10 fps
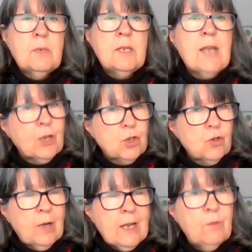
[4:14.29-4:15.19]

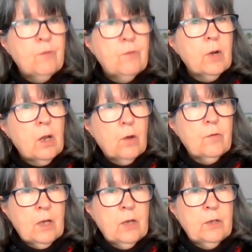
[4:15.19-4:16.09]
naturally for a
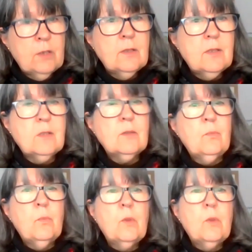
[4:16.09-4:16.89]
lot of learners.